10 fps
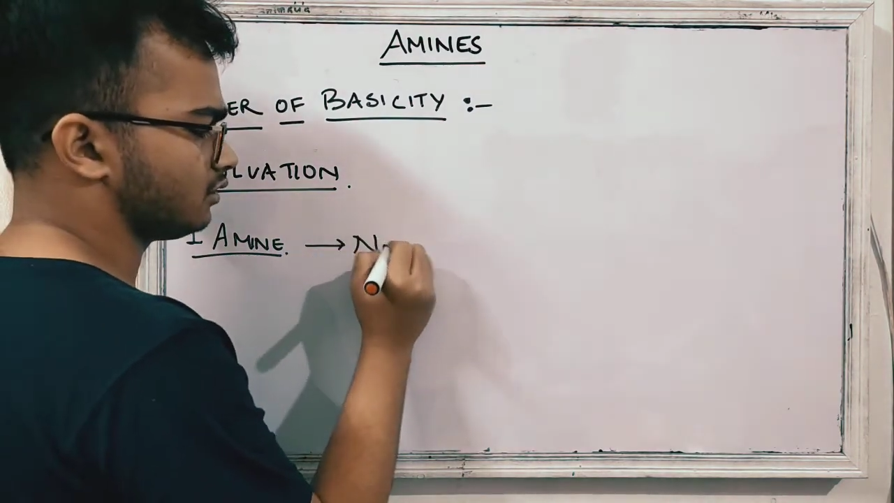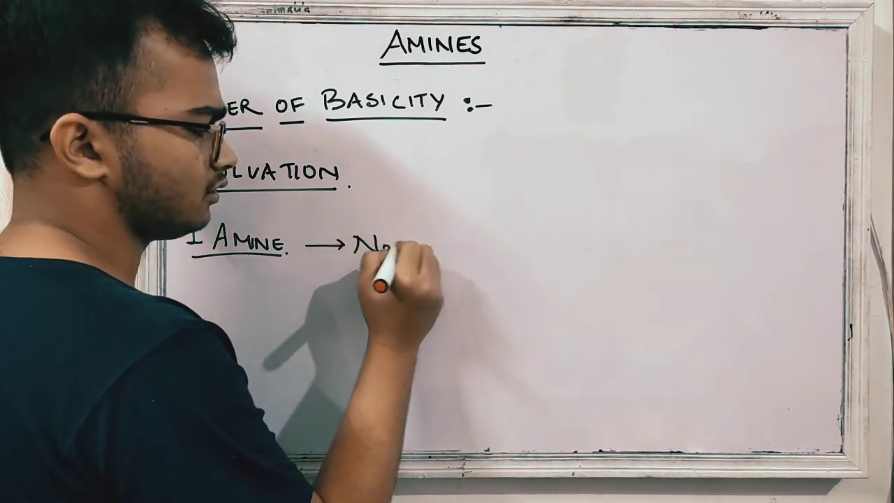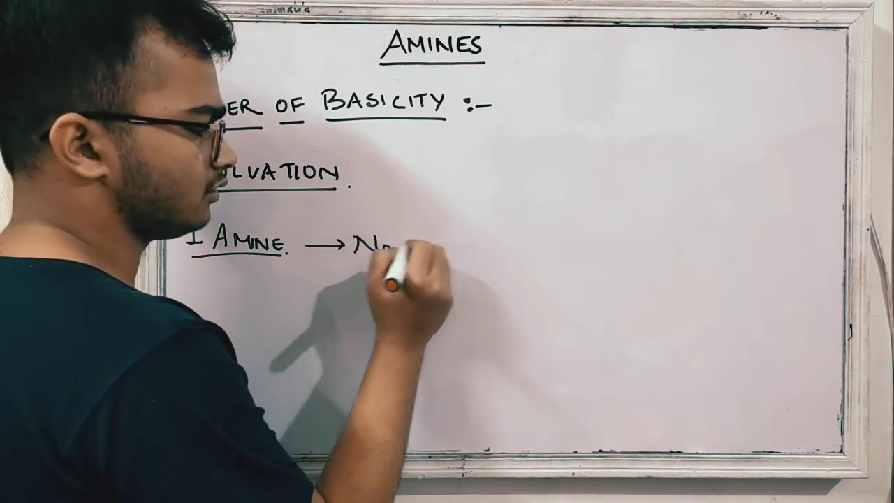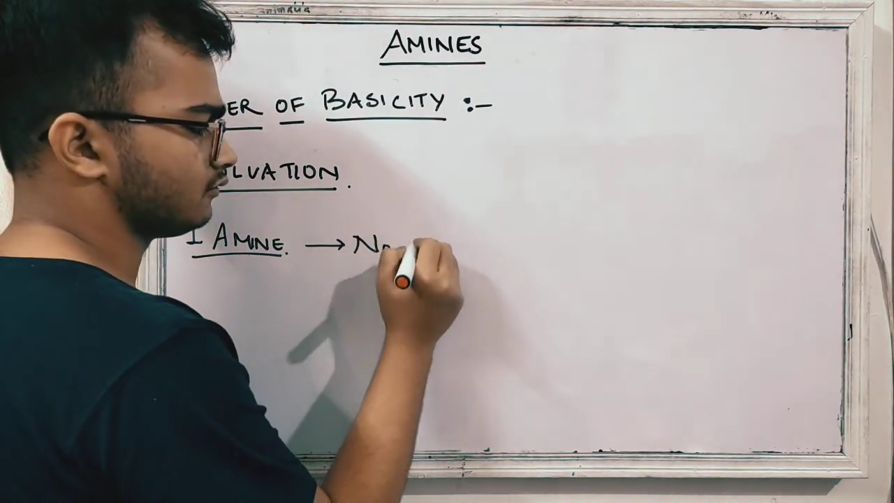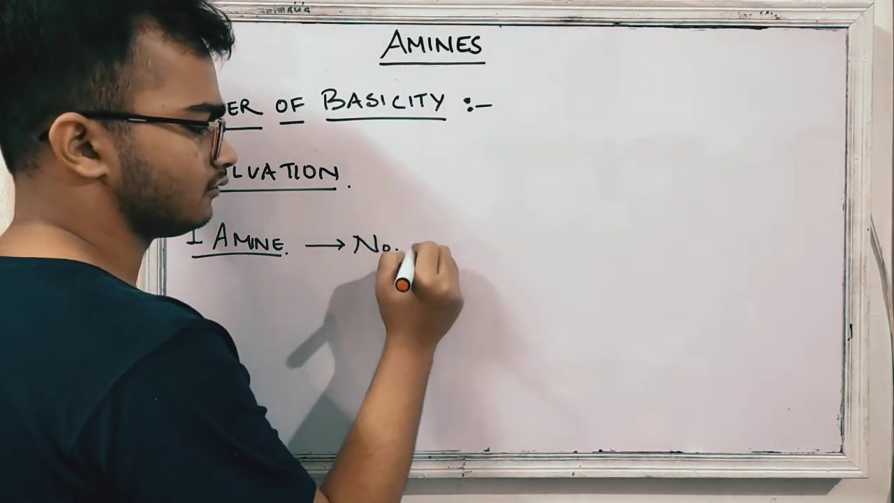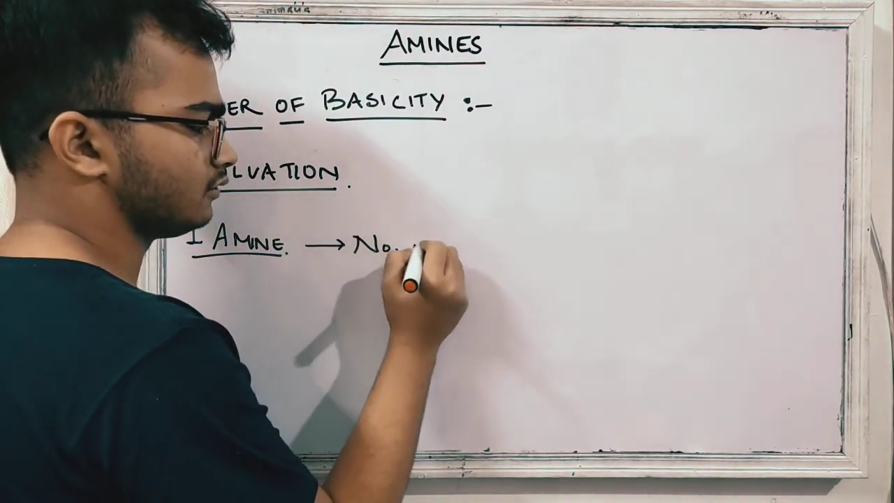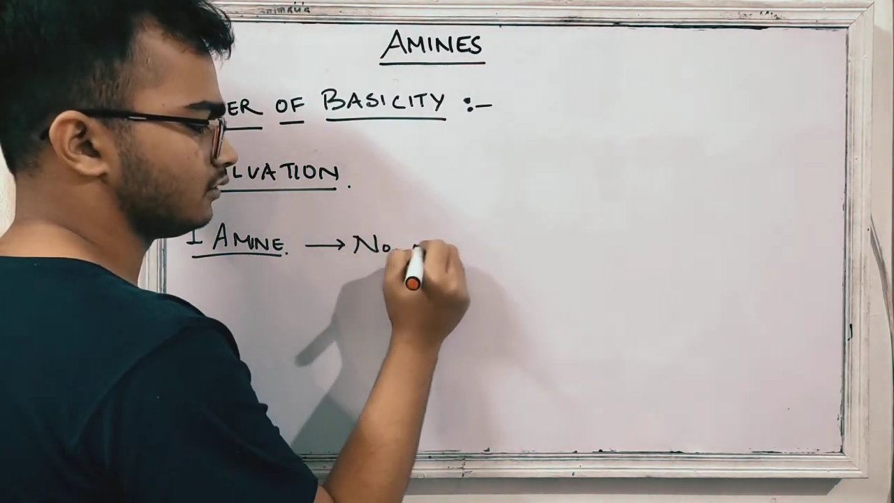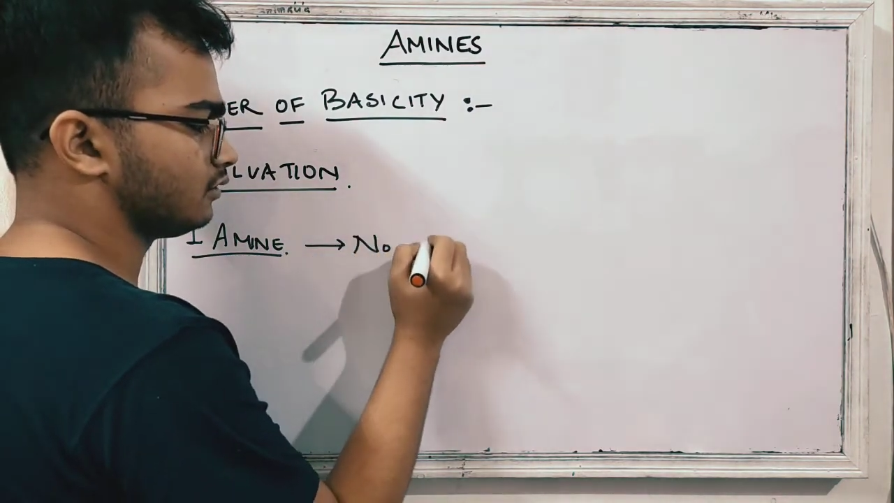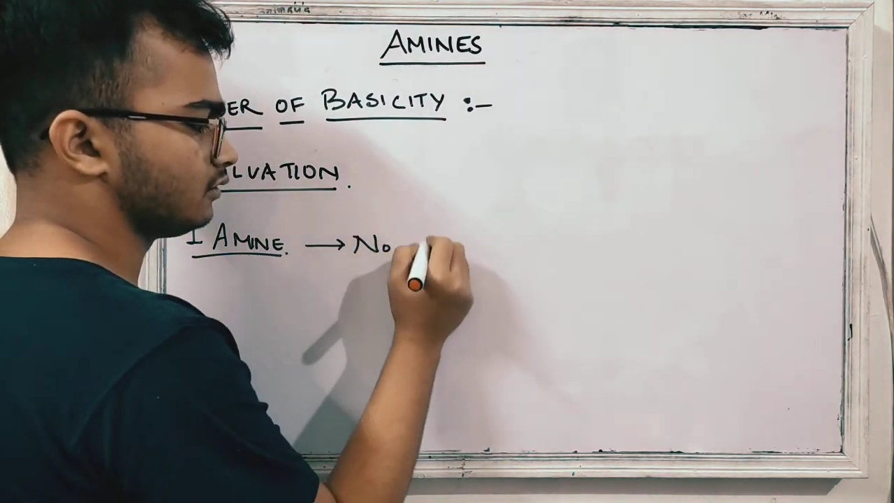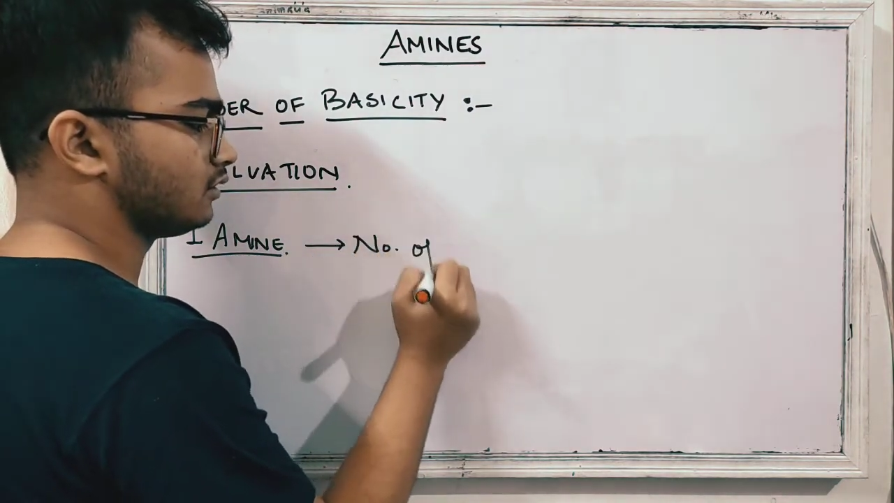of
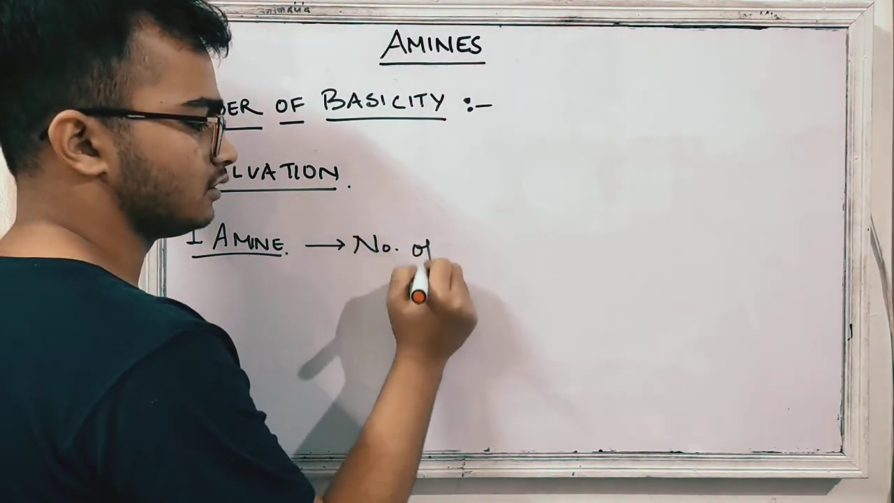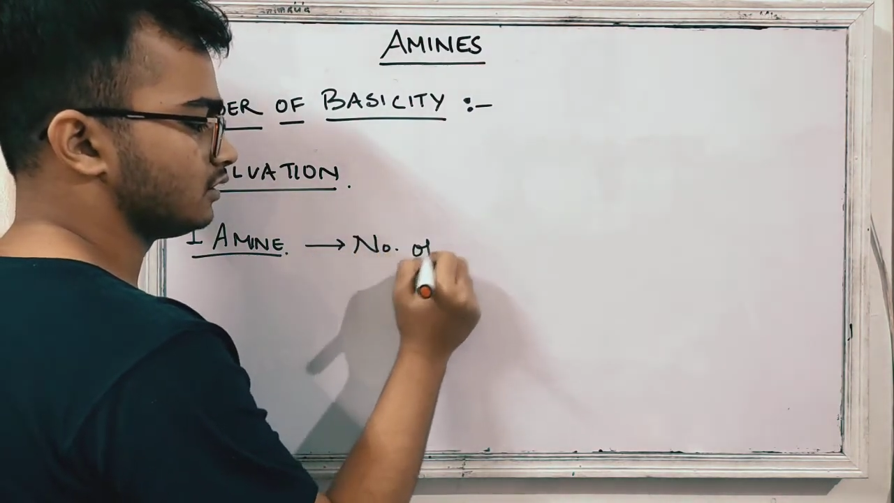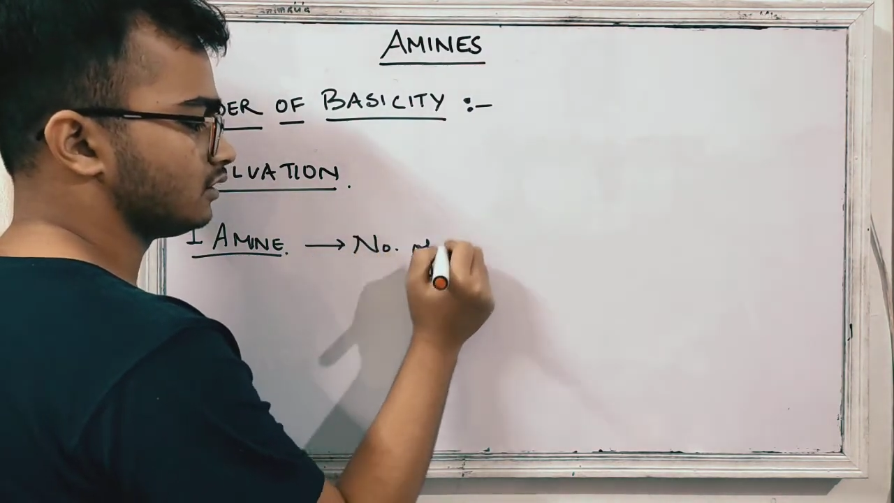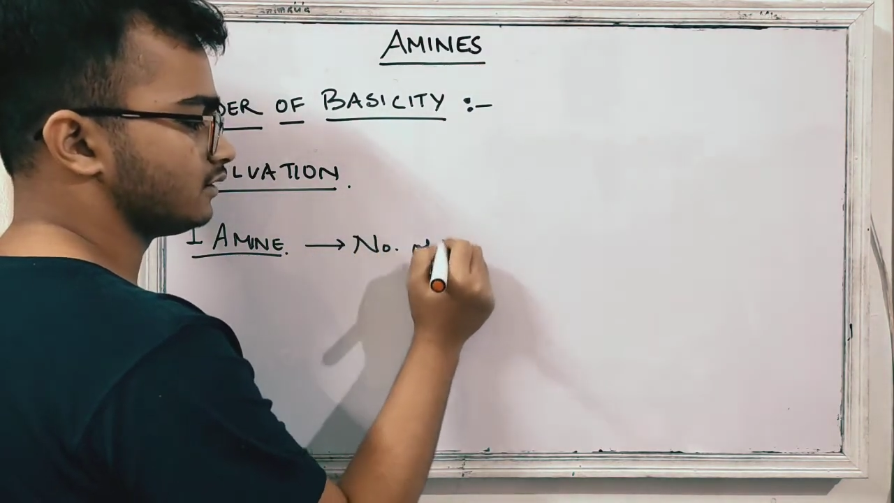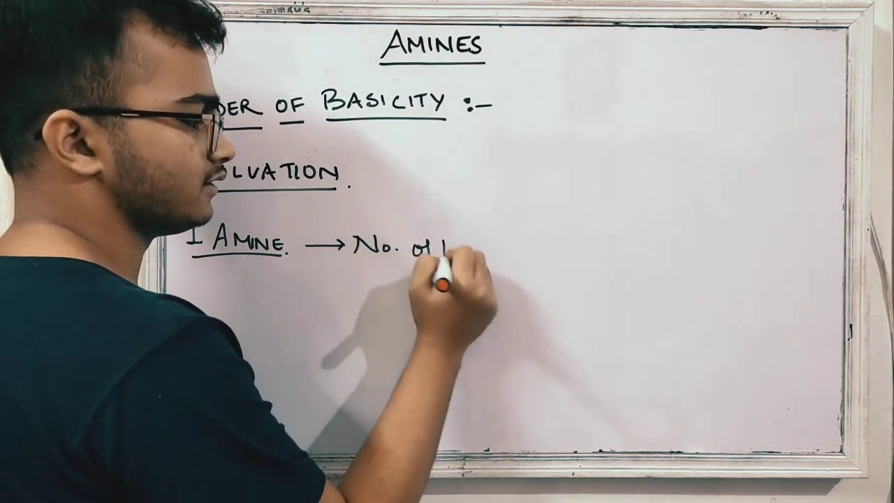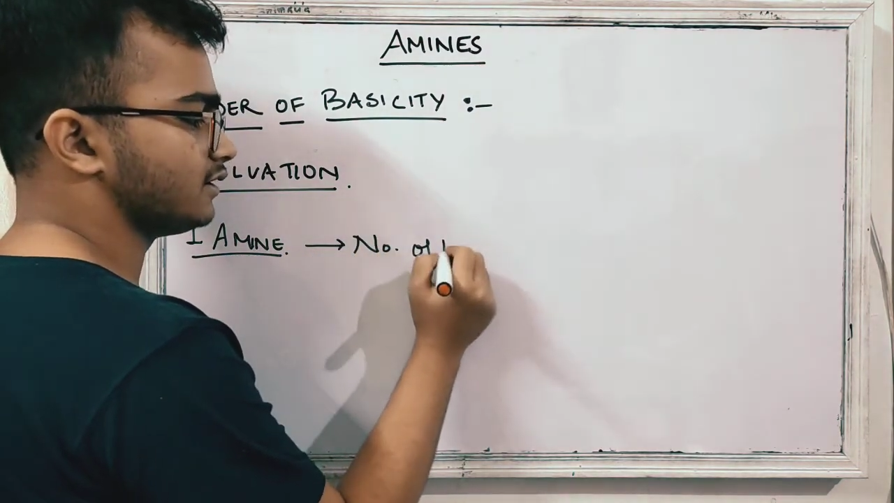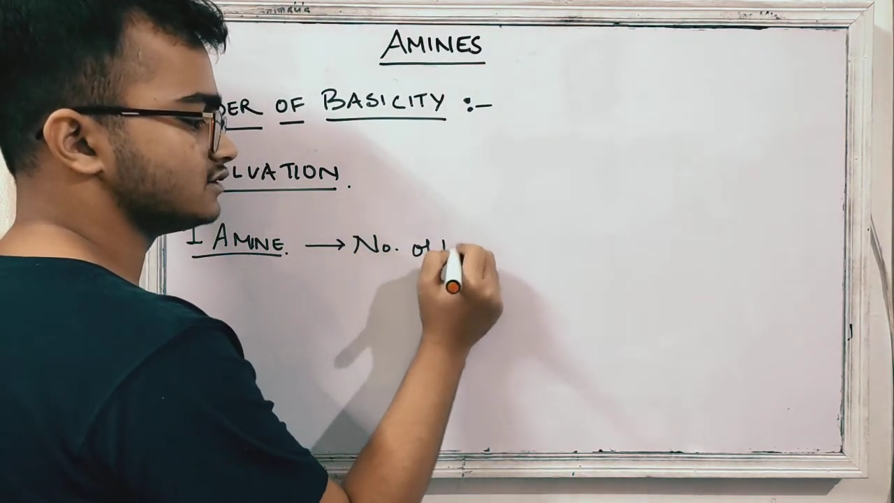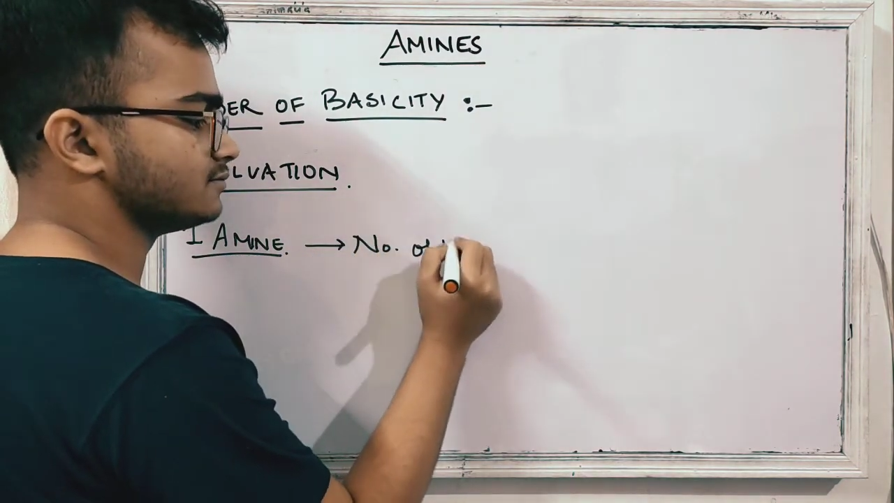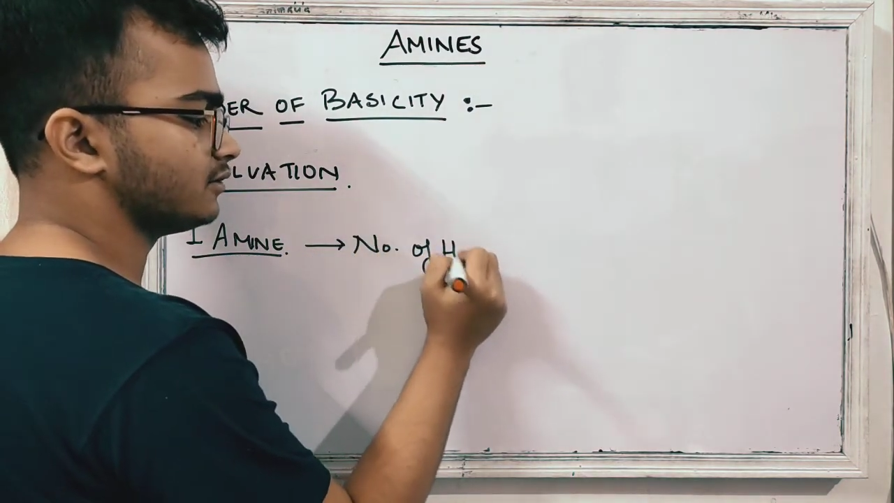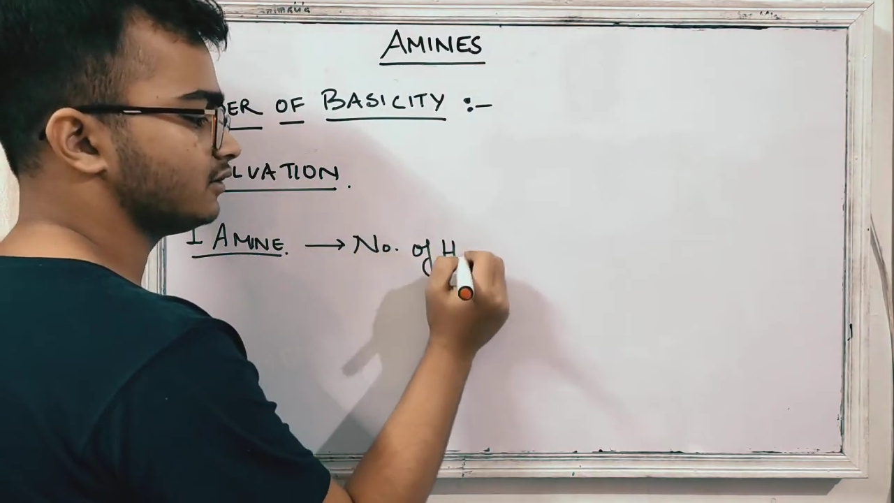
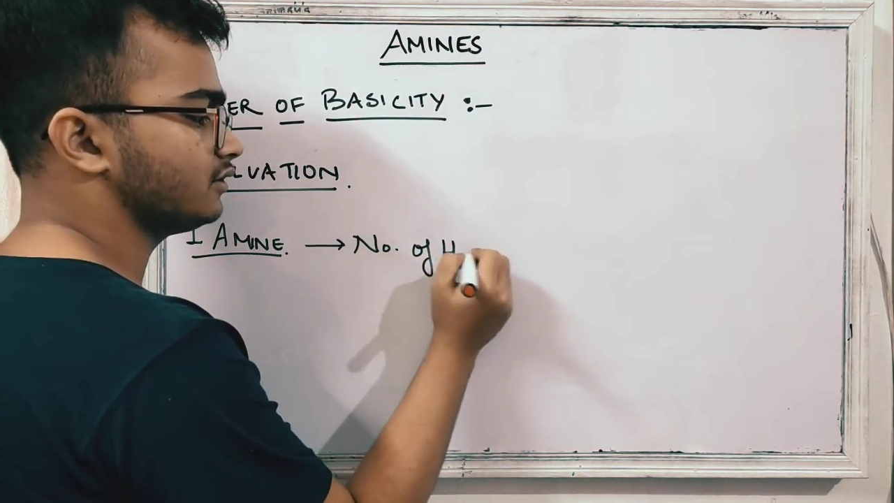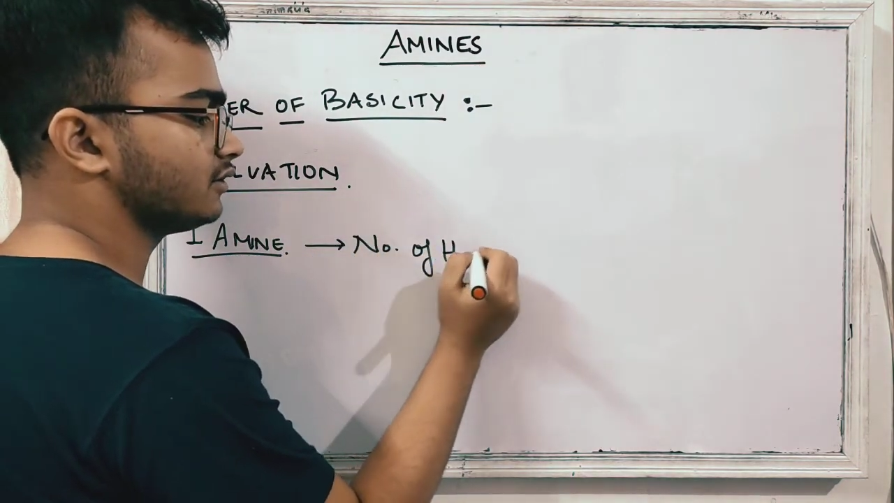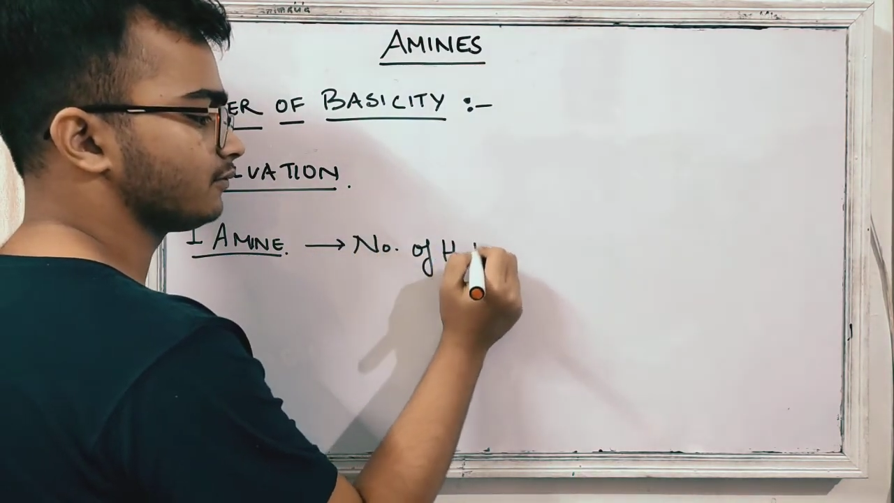H bond,